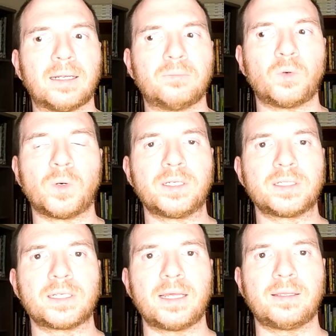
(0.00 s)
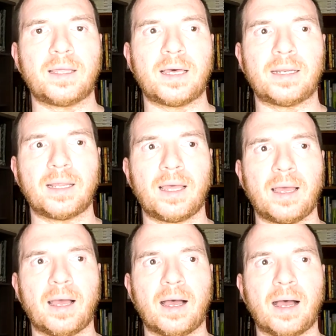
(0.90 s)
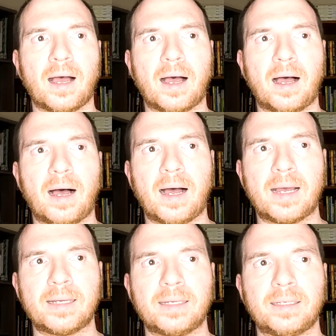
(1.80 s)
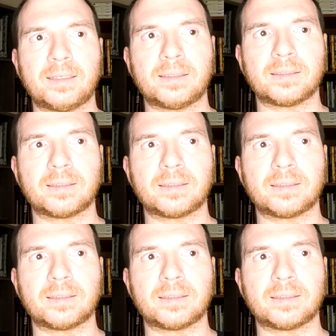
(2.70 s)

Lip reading: I'm going to say that I